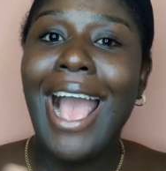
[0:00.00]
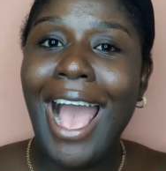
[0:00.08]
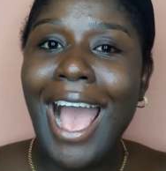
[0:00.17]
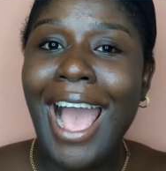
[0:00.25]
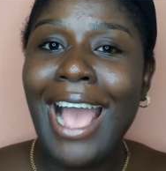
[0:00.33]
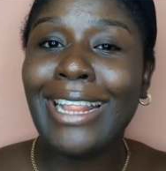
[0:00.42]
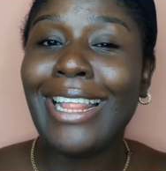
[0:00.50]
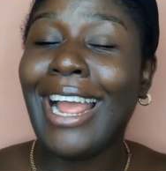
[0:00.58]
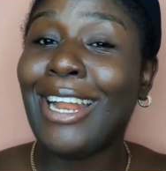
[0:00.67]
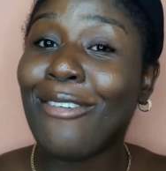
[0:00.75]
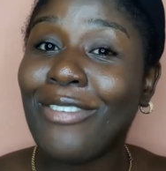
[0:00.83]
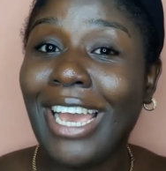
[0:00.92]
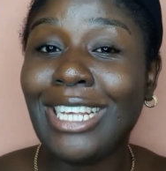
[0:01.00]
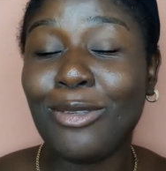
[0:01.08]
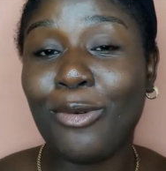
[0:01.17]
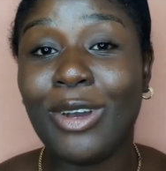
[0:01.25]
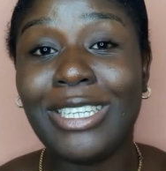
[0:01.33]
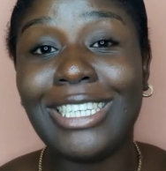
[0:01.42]
And I love you guys
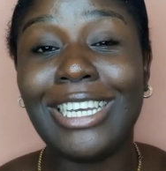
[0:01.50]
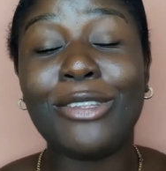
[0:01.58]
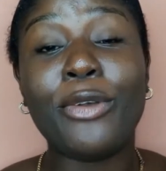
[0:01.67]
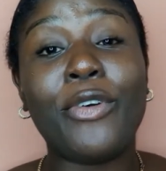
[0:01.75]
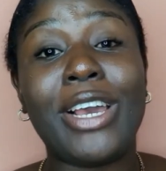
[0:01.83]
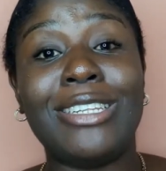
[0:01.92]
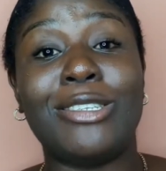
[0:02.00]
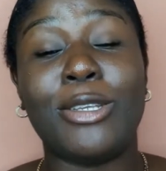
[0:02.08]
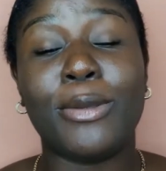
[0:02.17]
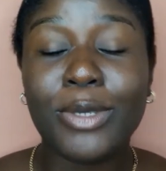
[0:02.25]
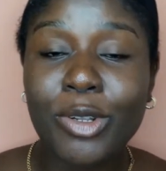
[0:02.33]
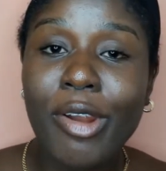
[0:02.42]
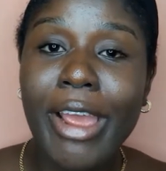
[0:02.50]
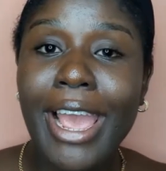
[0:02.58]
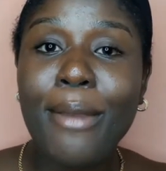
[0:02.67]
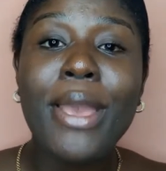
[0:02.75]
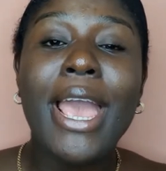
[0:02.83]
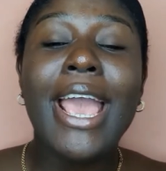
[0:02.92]
for watching. Don't forget to
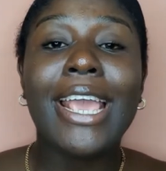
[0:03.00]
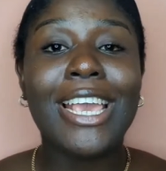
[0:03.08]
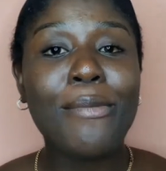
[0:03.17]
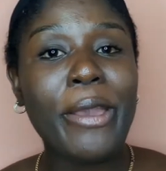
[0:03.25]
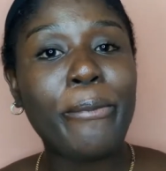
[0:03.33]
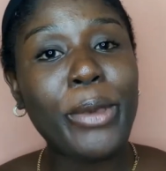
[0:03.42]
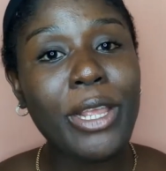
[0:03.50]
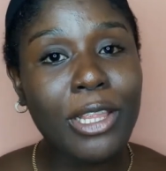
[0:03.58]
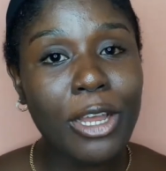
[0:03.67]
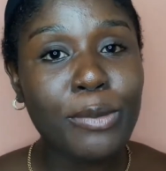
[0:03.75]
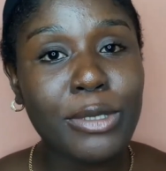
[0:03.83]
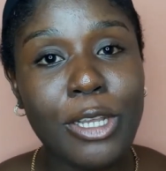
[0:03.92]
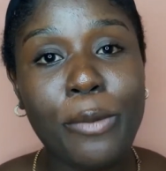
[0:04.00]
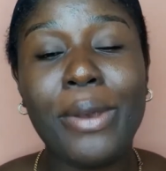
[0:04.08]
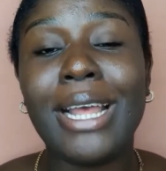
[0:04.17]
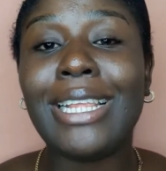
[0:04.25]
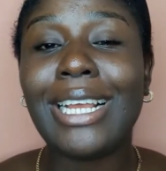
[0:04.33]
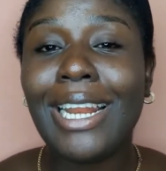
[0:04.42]
subscribe, give me a big thumbs
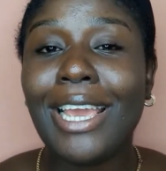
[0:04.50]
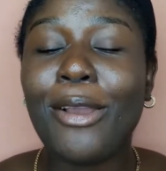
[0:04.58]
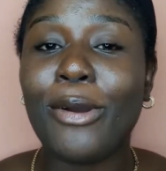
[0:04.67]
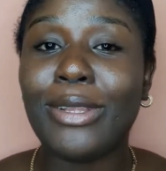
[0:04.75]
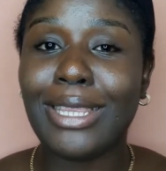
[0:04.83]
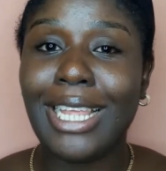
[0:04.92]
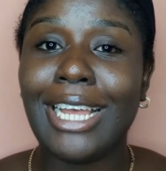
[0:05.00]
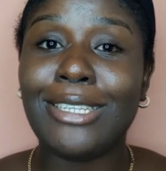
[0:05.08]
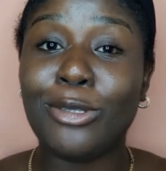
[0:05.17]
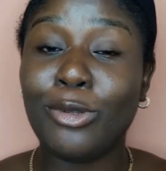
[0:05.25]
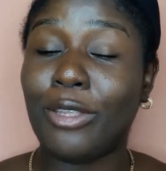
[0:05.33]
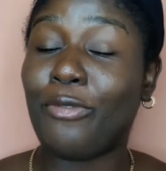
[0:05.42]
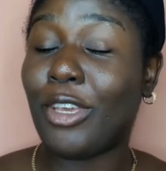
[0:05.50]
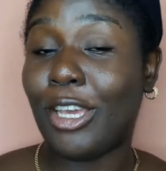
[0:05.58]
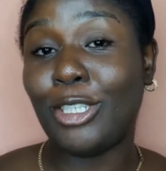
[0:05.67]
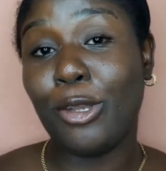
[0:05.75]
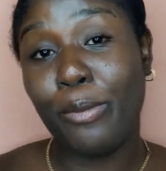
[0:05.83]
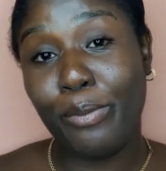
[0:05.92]
up, and click on that
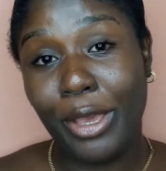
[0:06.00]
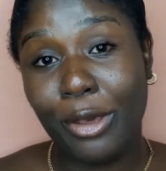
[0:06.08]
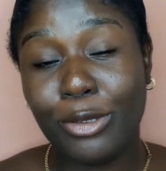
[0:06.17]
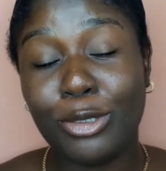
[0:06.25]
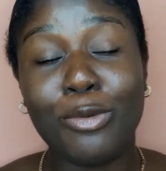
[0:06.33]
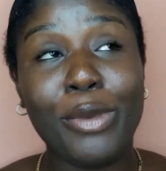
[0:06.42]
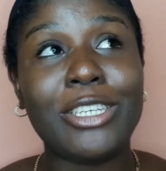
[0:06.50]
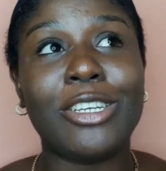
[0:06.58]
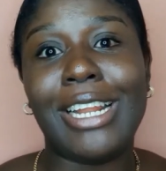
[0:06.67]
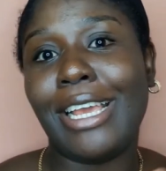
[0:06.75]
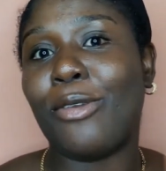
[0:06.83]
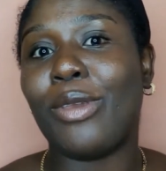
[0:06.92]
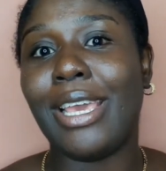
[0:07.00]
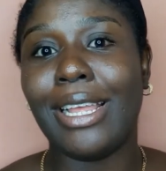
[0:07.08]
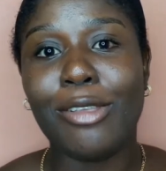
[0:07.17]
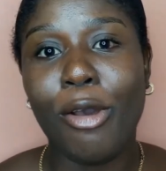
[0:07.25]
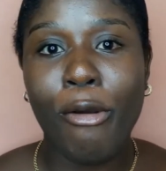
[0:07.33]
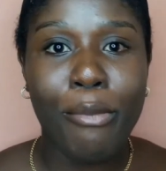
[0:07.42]
notification bell to make sure like you
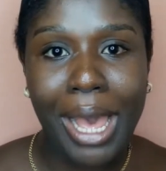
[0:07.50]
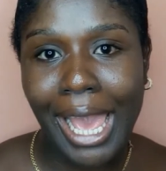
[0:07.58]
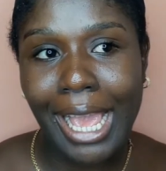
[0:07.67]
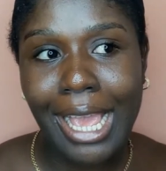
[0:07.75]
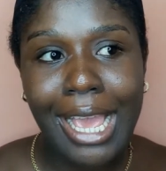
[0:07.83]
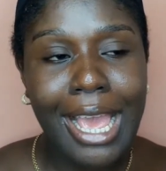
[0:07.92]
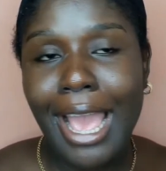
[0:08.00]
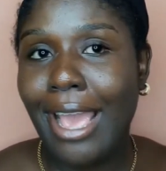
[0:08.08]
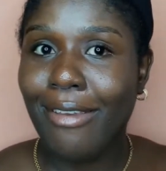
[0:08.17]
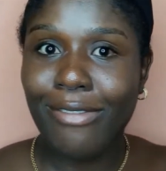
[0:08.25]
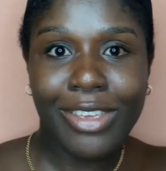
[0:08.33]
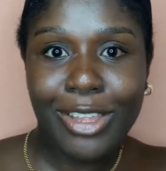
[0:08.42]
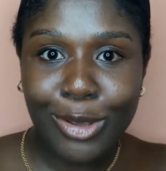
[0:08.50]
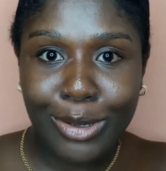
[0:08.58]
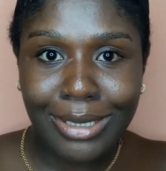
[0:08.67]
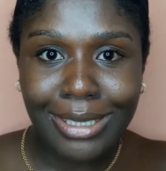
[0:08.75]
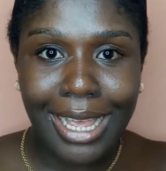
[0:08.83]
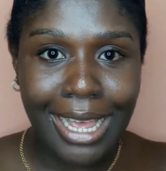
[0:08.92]
get all my
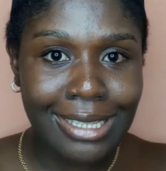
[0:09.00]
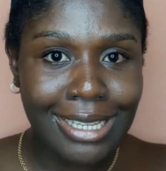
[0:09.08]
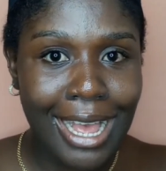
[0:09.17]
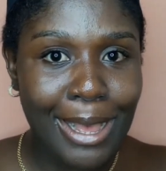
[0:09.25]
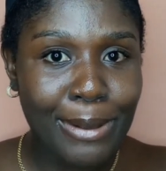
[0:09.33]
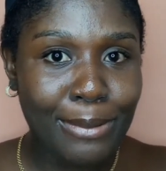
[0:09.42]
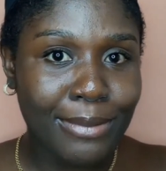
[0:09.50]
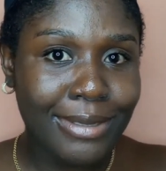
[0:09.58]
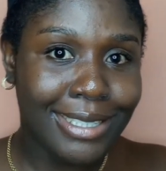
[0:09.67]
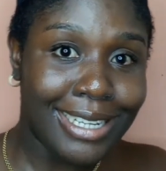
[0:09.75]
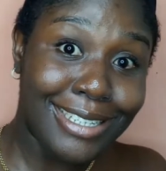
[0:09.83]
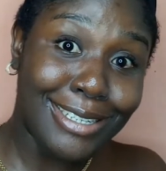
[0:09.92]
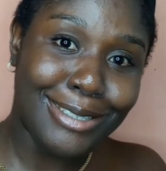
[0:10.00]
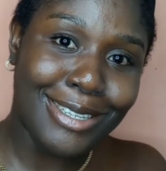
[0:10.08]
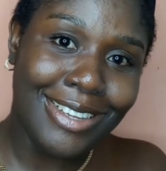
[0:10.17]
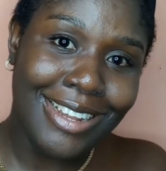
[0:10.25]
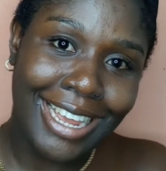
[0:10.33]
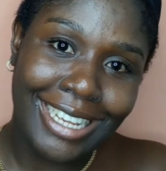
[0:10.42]
videos as I'm sending it to
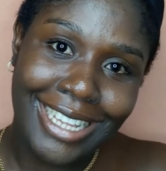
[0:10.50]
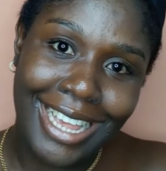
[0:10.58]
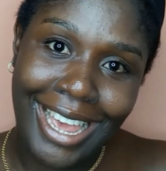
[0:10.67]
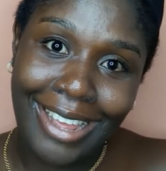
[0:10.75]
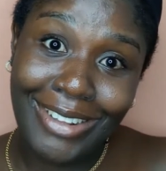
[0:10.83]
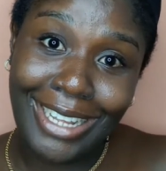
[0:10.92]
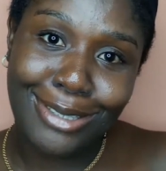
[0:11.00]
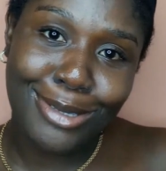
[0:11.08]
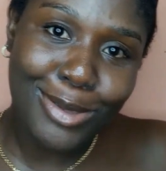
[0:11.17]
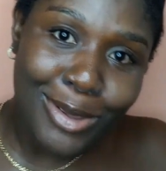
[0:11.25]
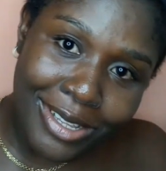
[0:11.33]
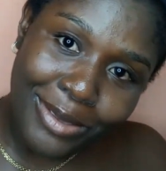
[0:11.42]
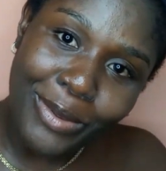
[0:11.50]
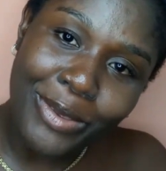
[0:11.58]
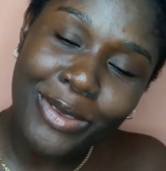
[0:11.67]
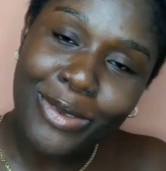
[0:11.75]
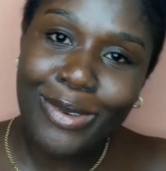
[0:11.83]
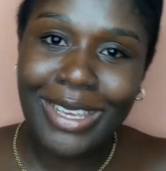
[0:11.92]
you. Like I said, when I stone it to
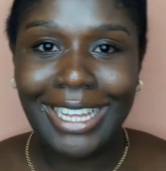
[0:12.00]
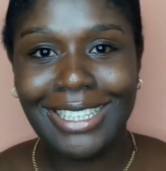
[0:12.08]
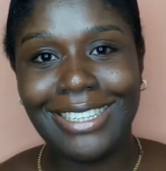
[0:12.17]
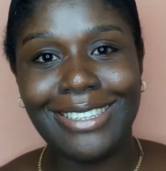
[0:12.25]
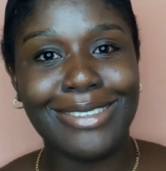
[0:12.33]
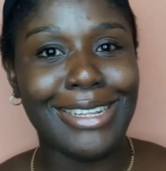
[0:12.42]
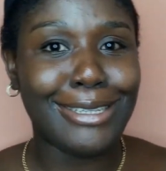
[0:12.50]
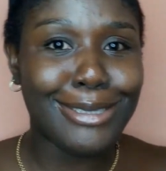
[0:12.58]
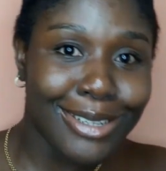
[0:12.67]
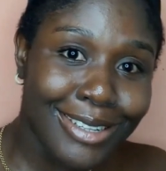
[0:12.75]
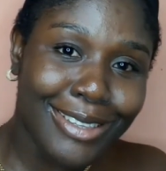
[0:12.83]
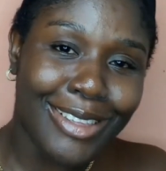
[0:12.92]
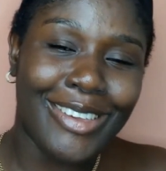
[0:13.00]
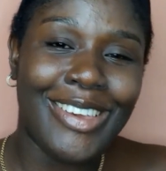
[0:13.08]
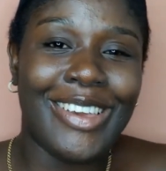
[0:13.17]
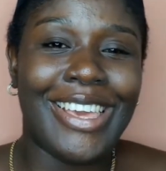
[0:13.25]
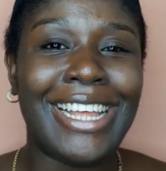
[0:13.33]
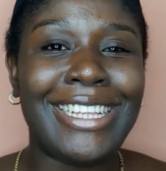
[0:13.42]
you, you get it. When I stone it to you,
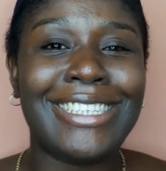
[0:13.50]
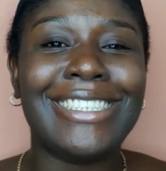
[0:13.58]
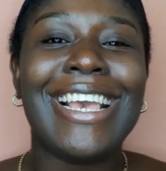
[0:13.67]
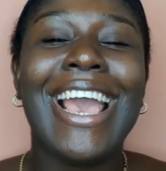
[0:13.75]
you get it.